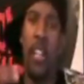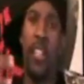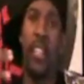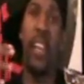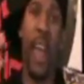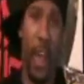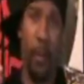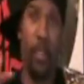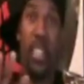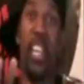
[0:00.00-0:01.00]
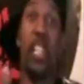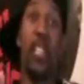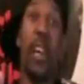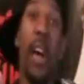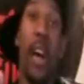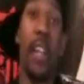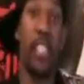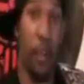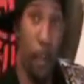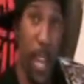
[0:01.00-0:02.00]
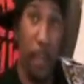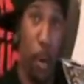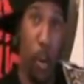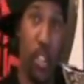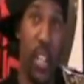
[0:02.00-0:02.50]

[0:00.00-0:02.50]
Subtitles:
Now, this, to me personally,